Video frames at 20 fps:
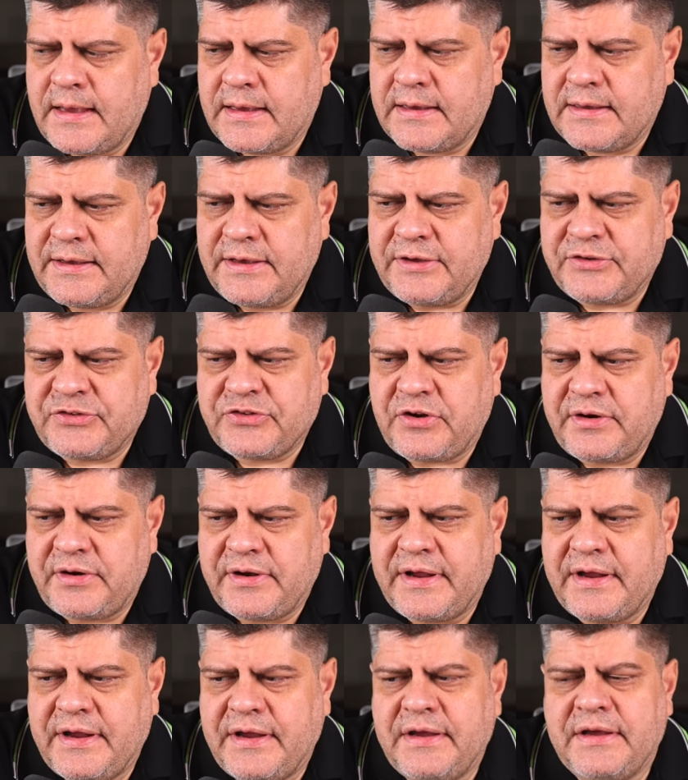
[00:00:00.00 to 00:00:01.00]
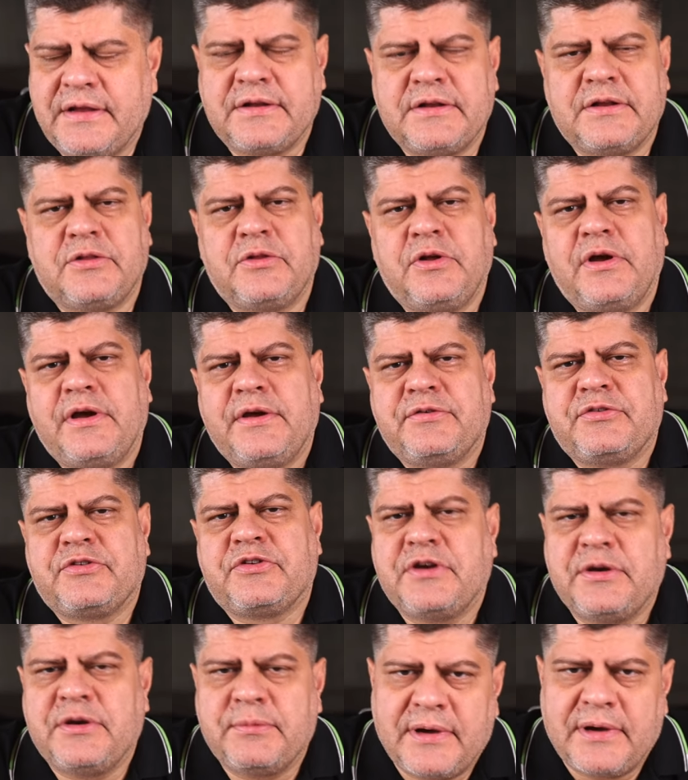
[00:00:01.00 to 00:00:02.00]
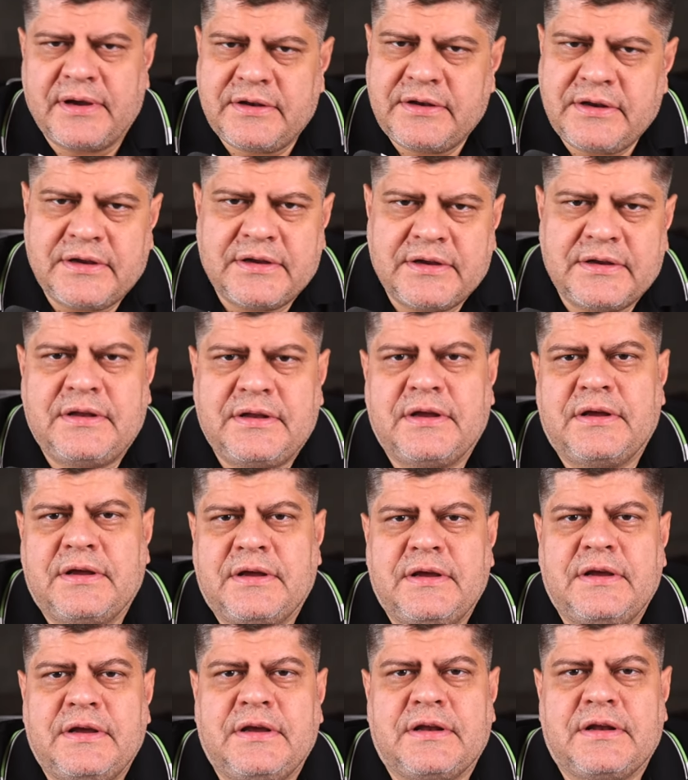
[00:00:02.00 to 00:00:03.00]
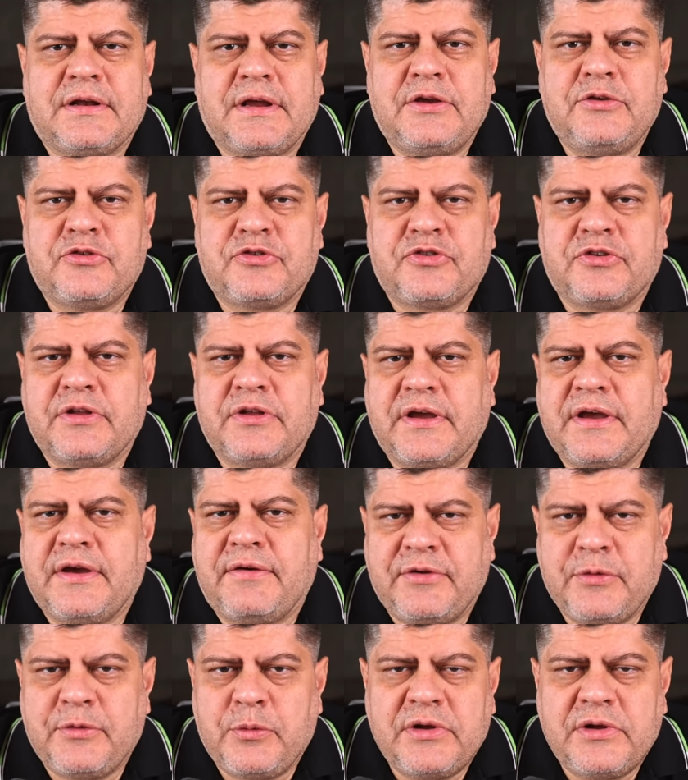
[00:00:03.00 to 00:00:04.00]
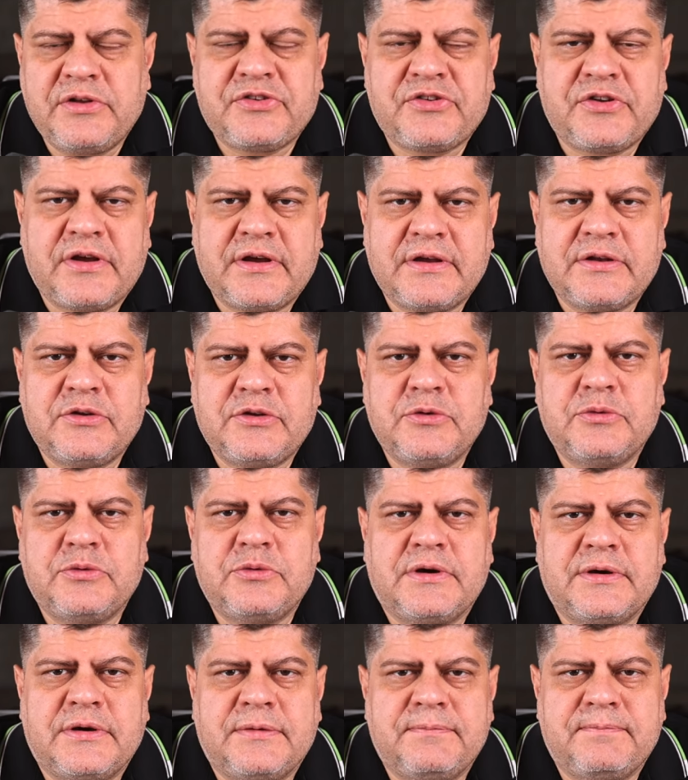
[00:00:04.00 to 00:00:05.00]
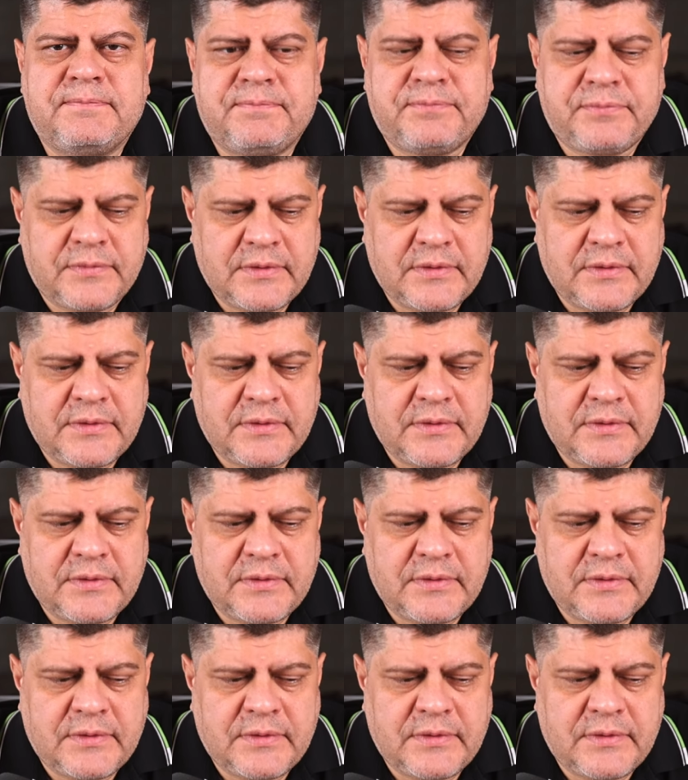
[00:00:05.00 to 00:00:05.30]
yesterday in the live stream I did, and I usually every Wednesday do um,